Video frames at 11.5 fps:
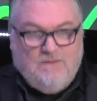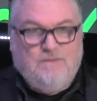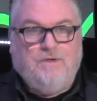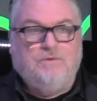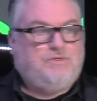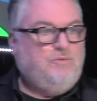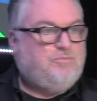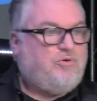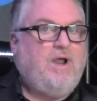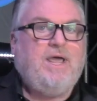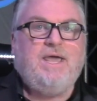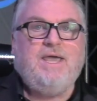those who
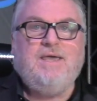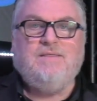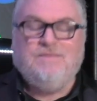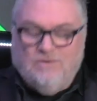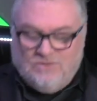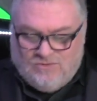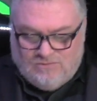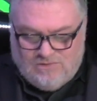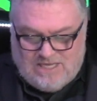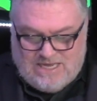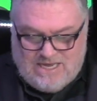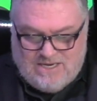pray, those who
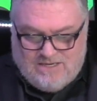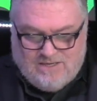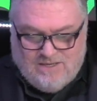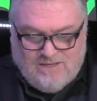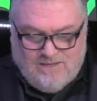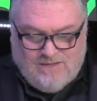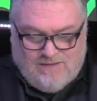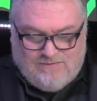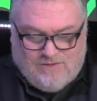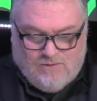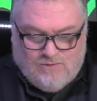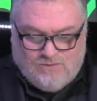lead,
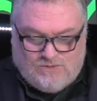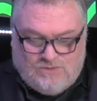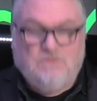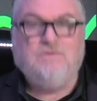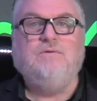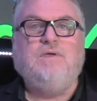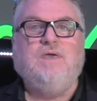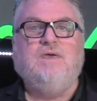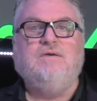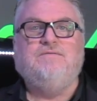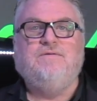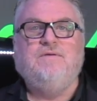and those who
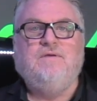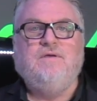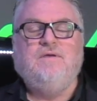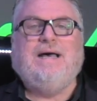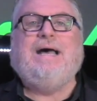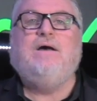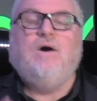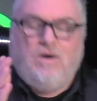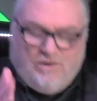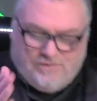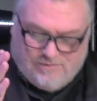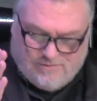give. I
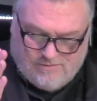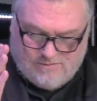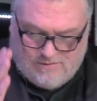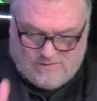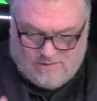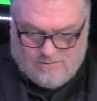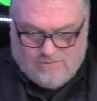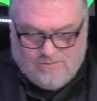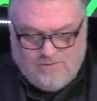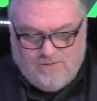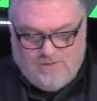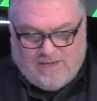honor you.
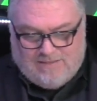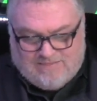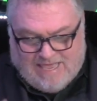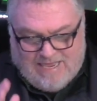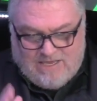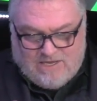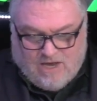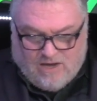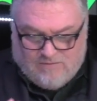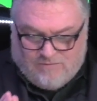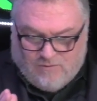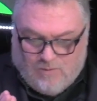I thank
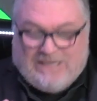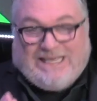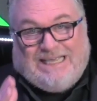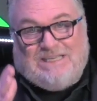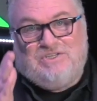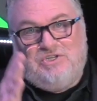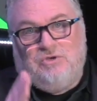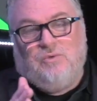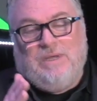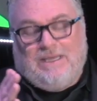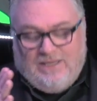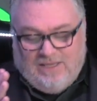God for what He's
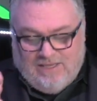doing